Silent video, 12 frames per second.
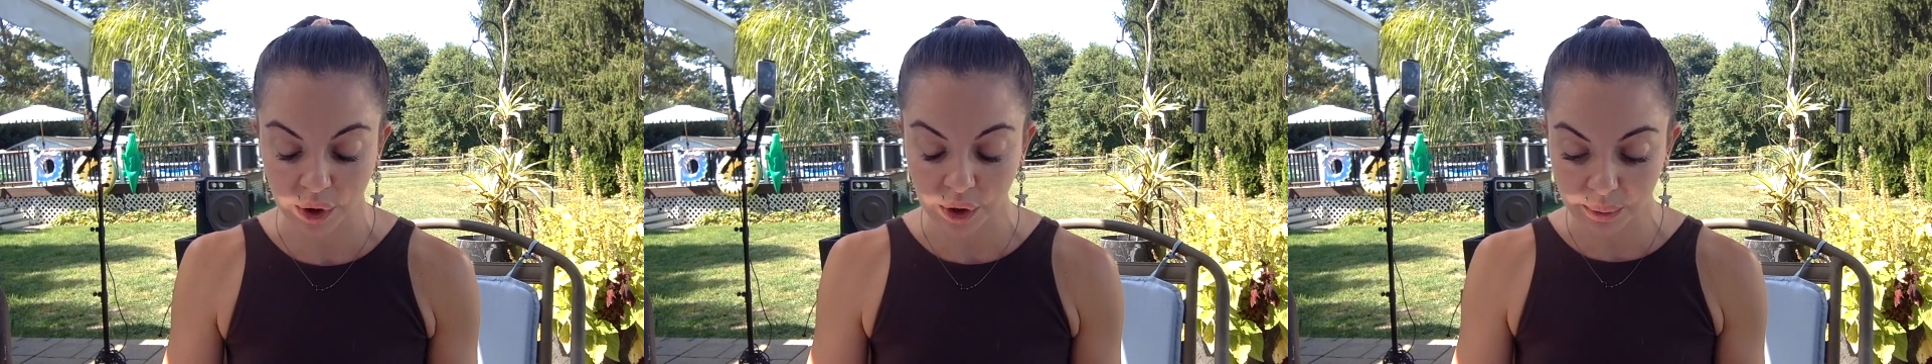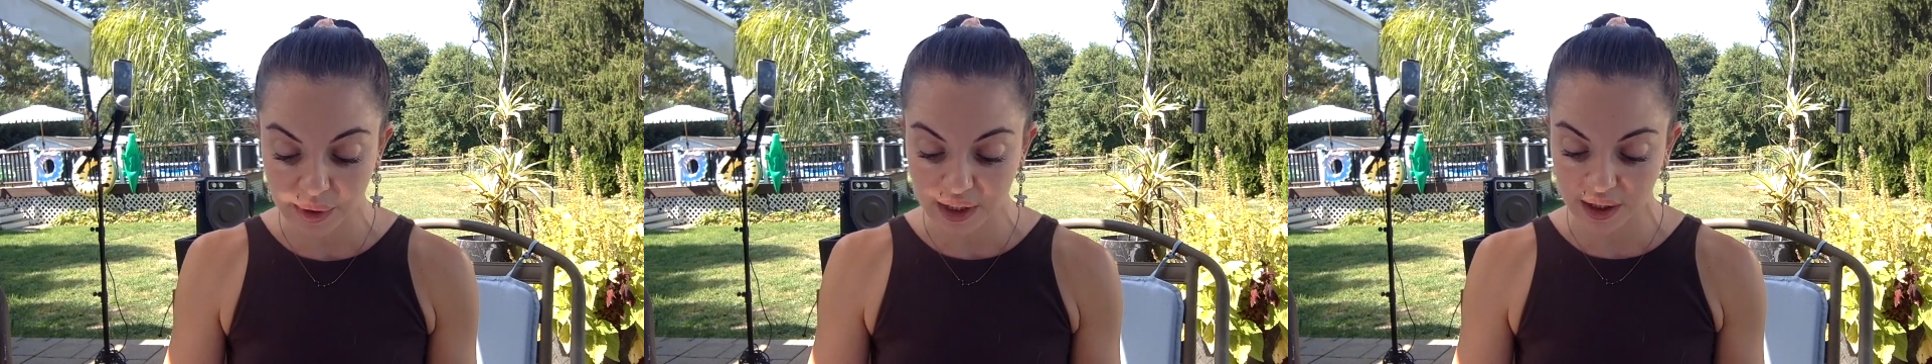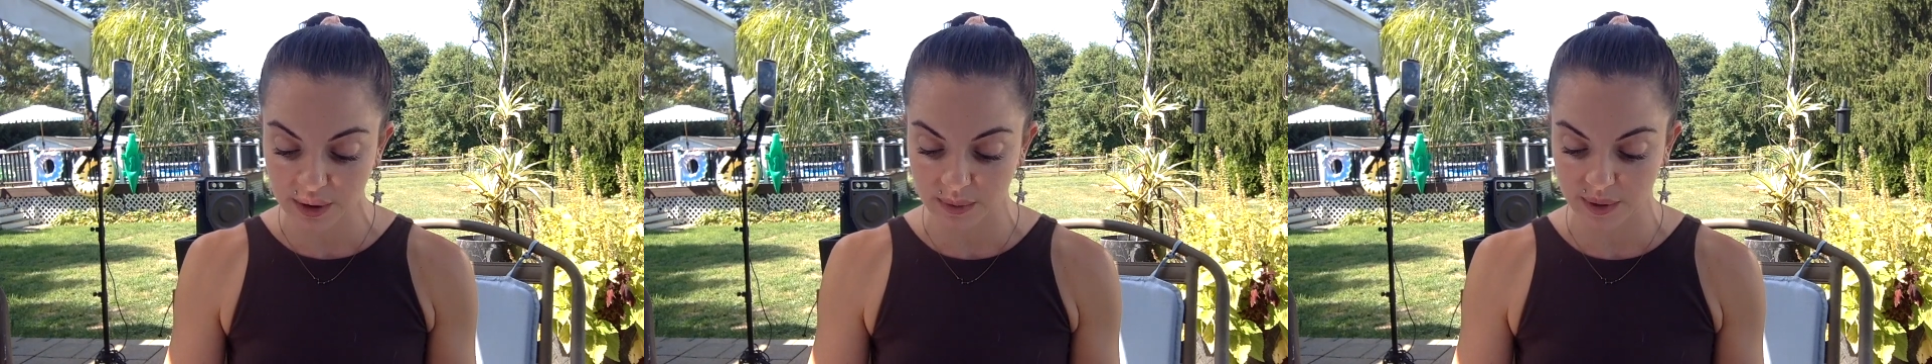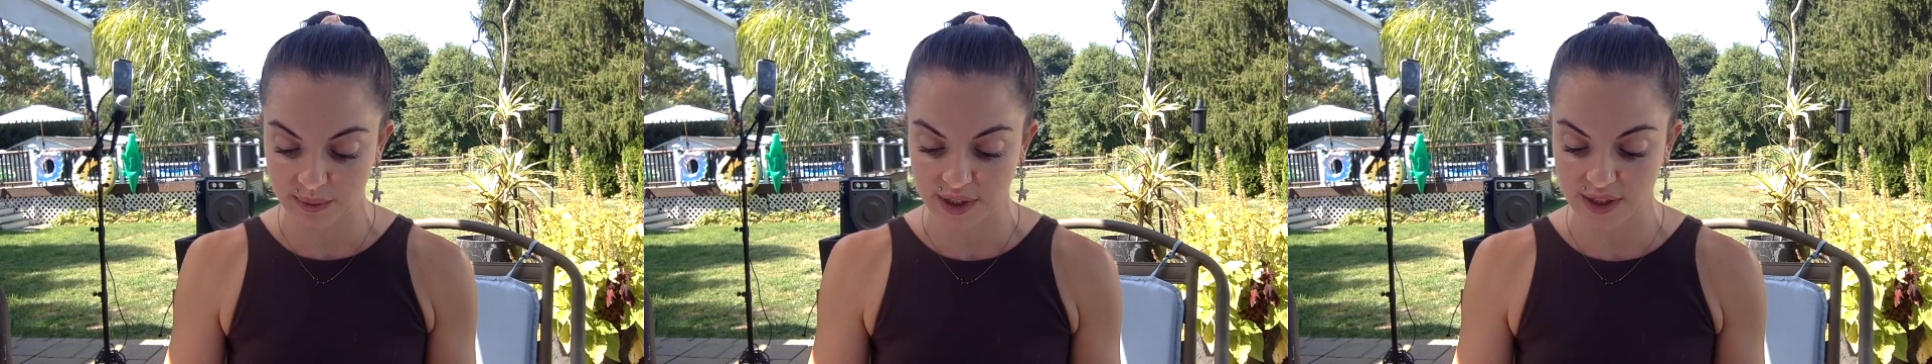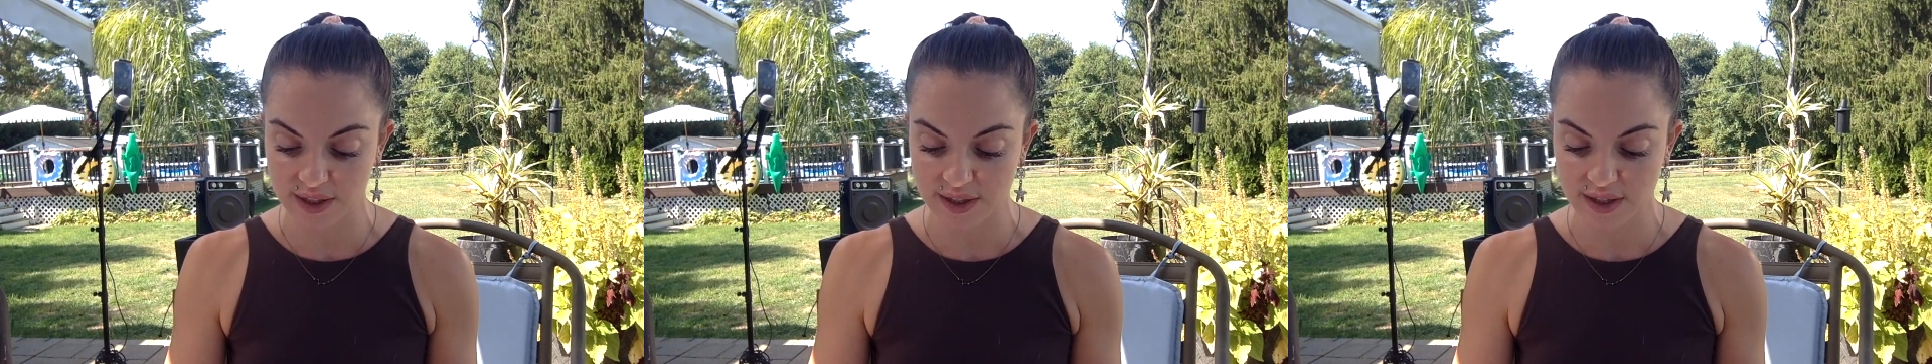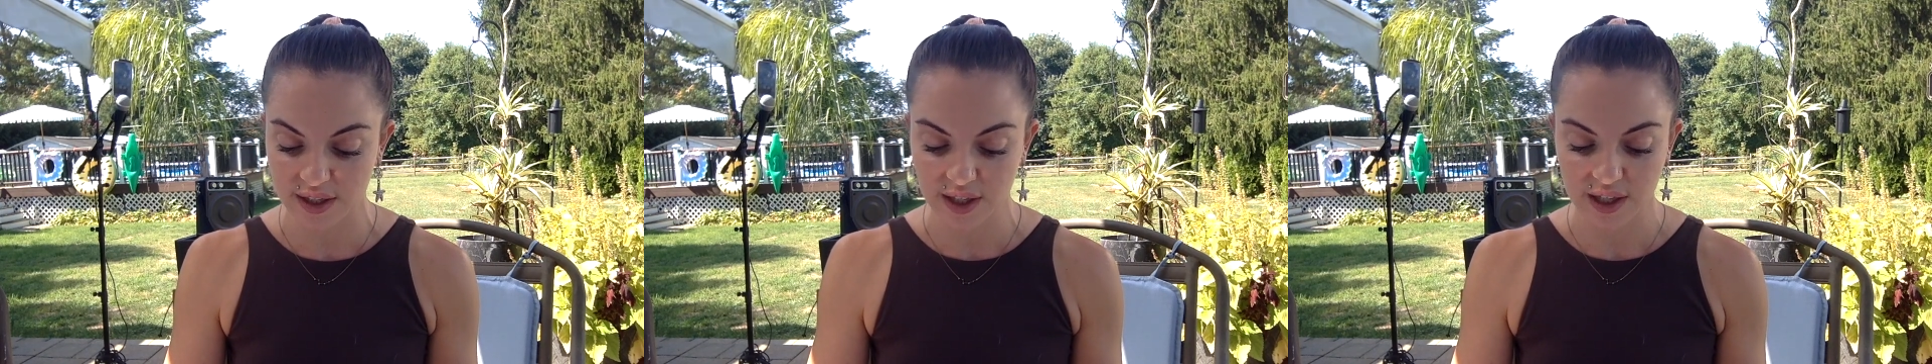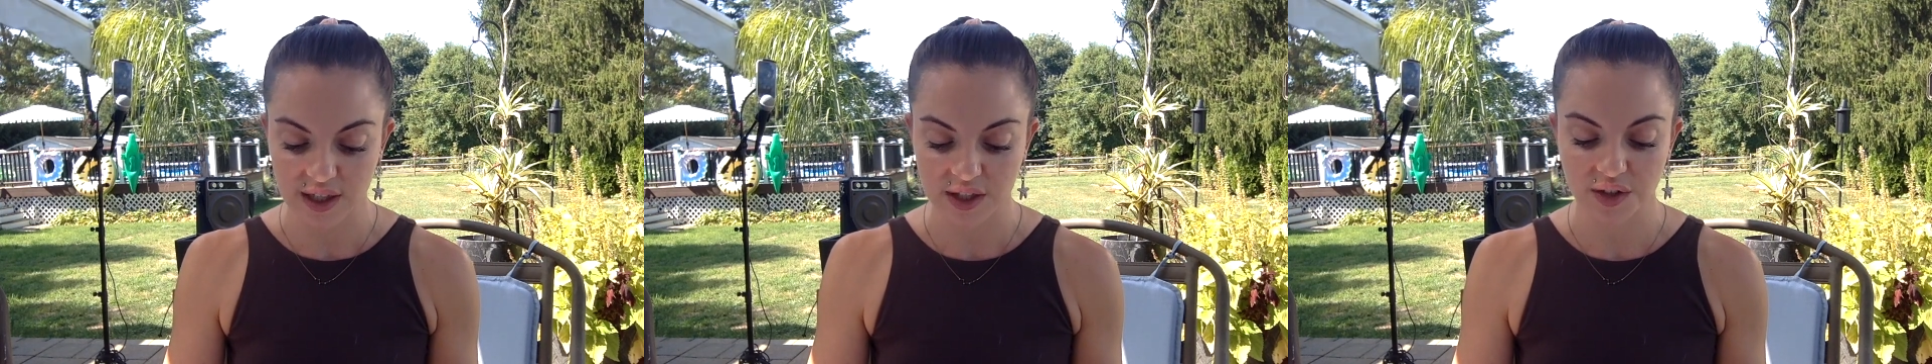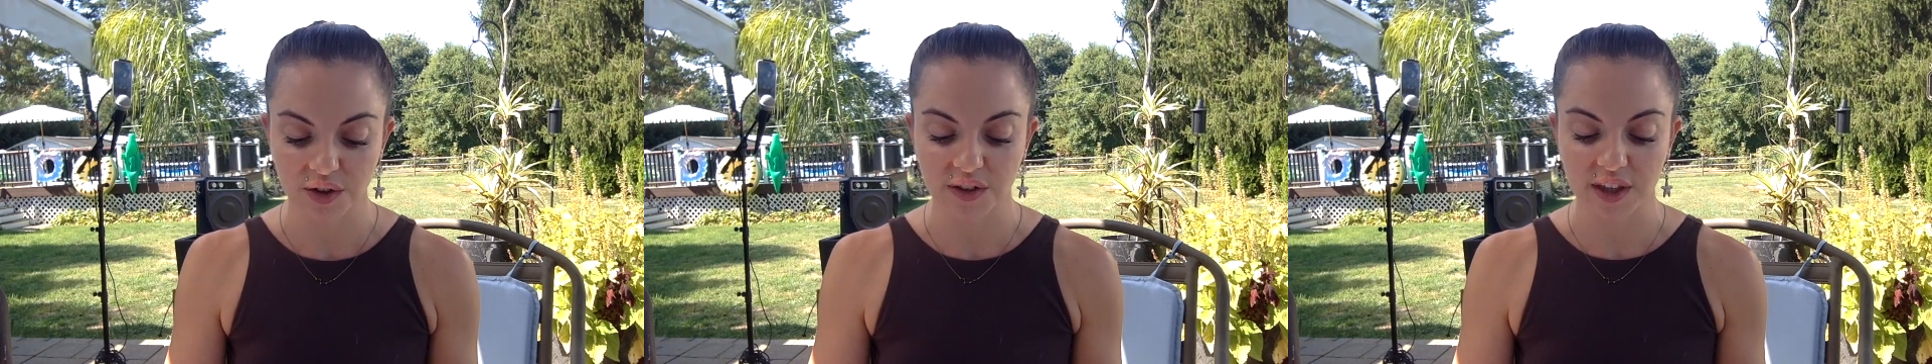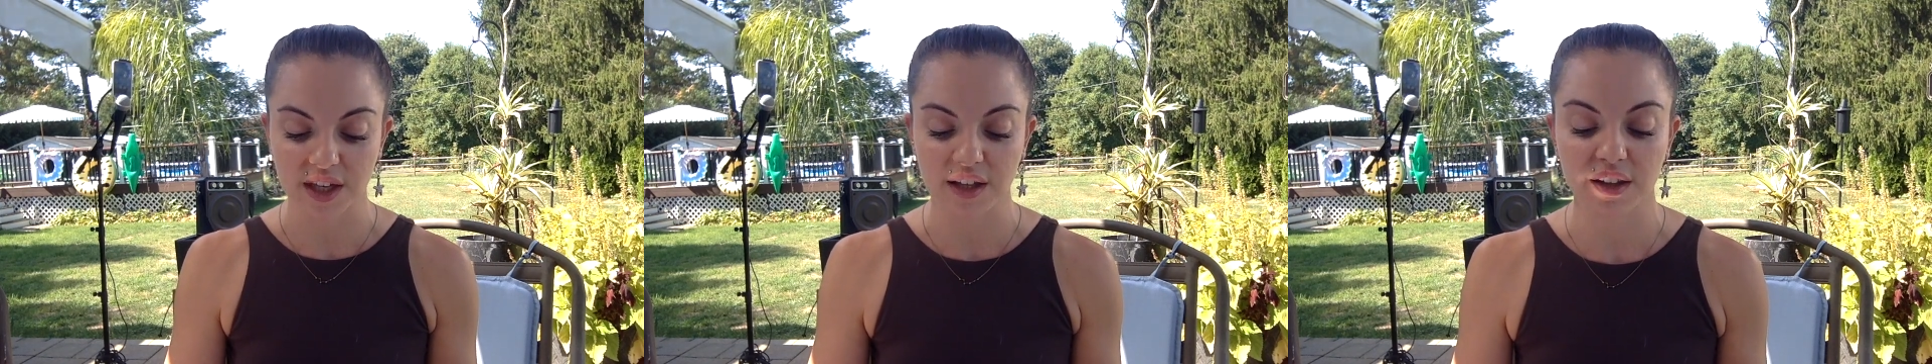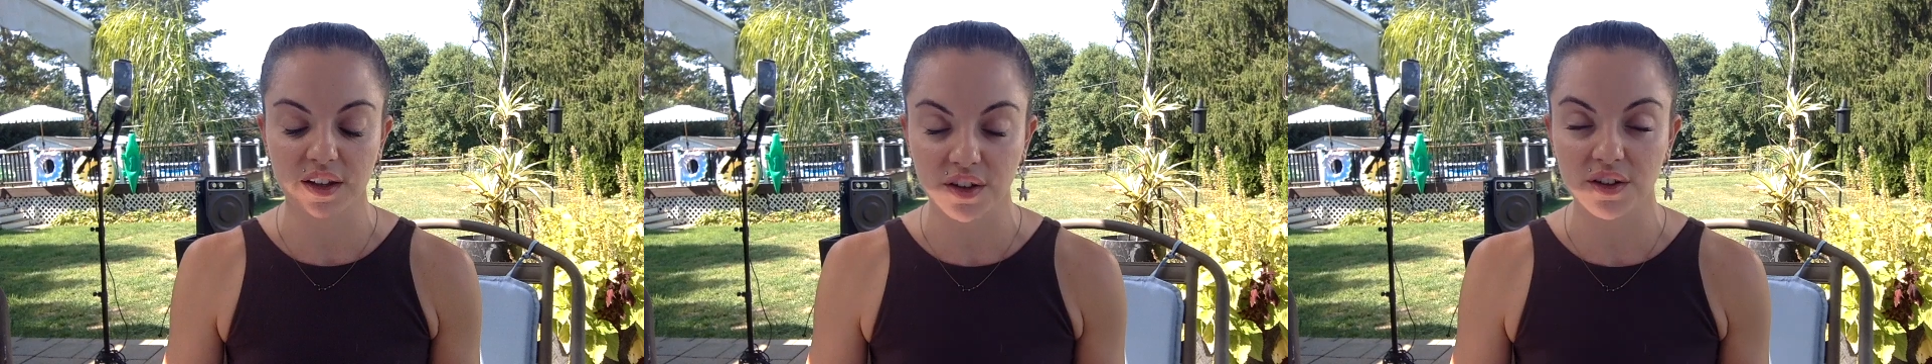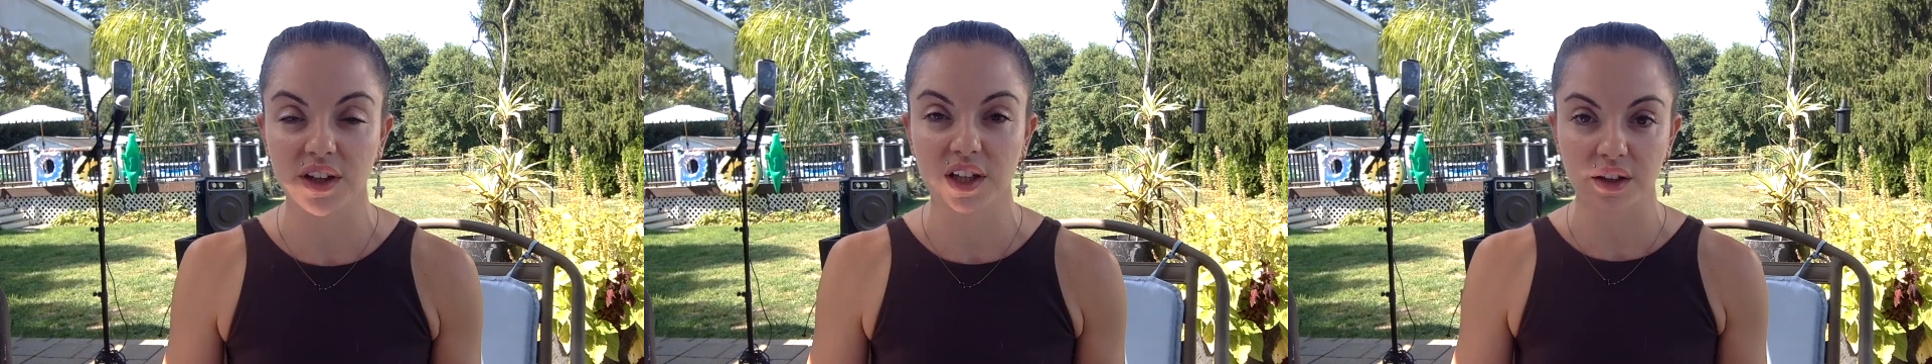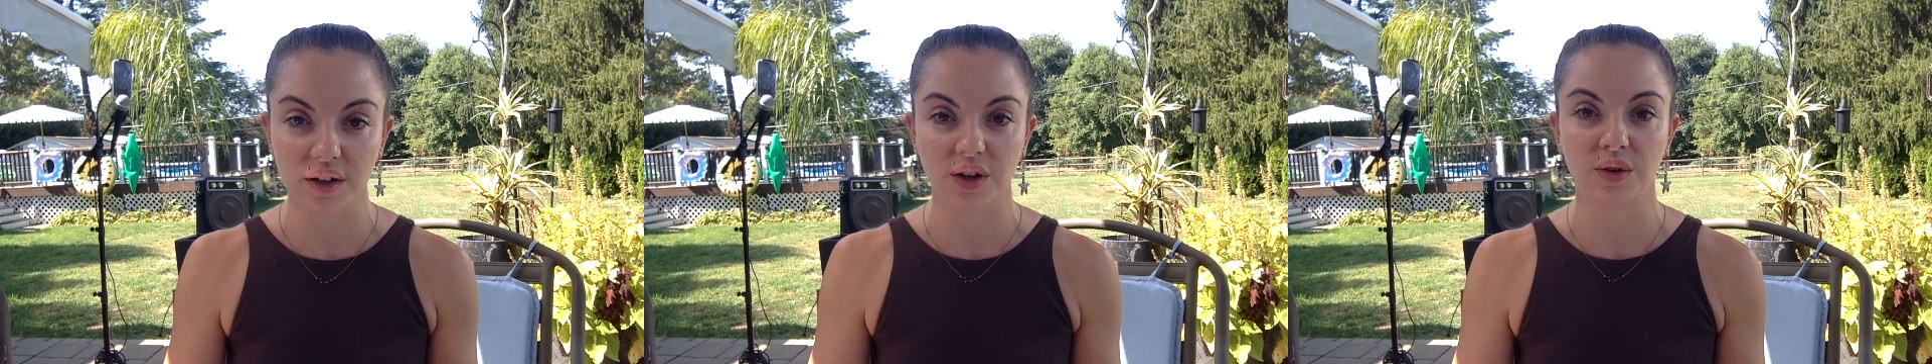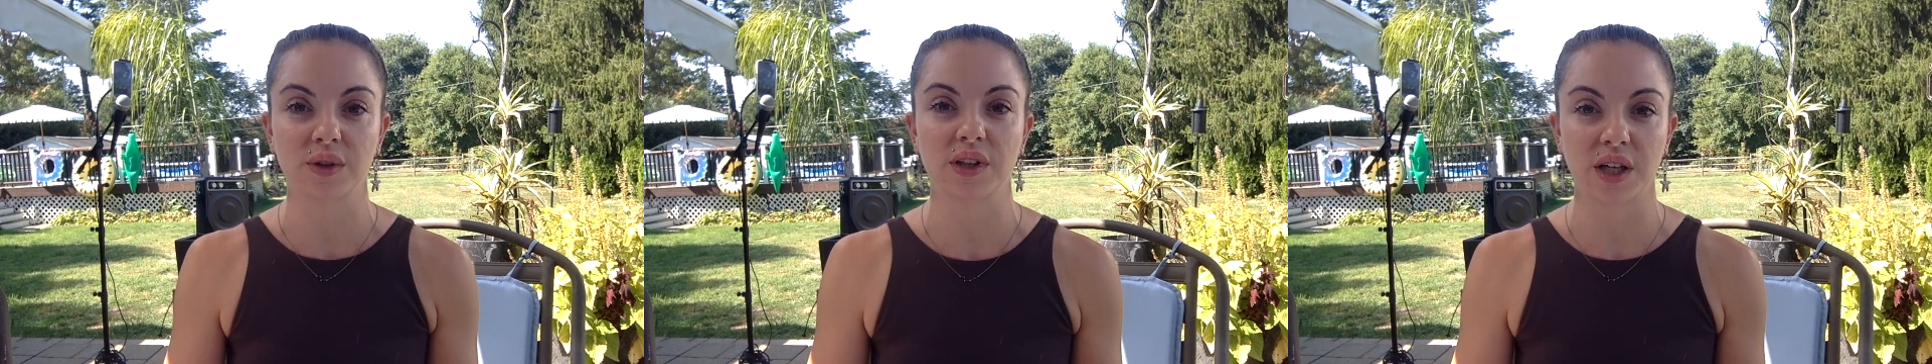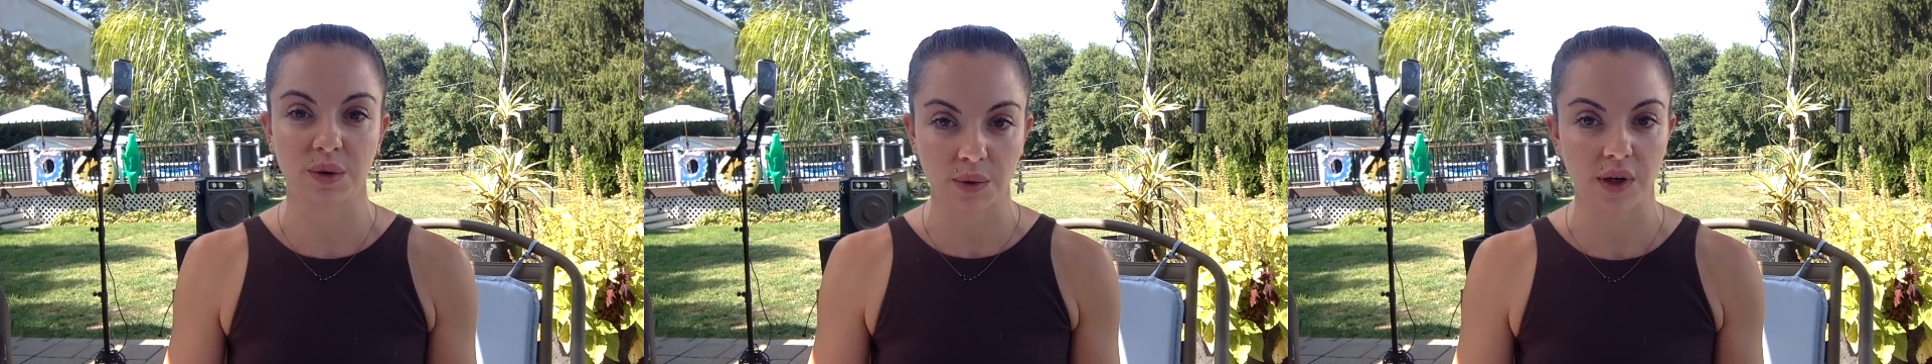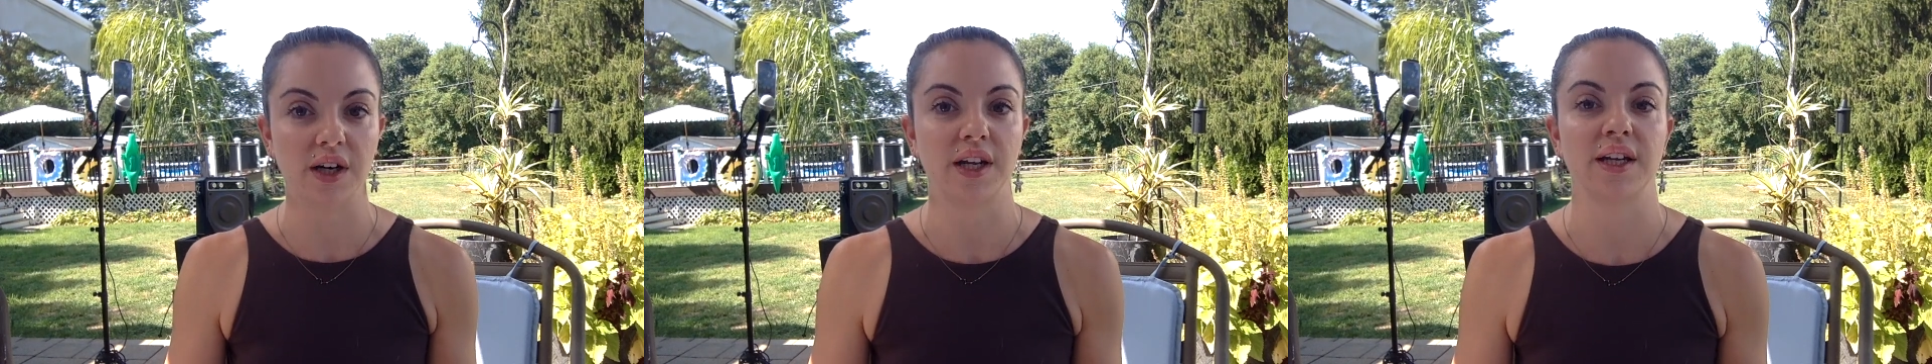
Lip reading: permanent commitments until they clearly know what they want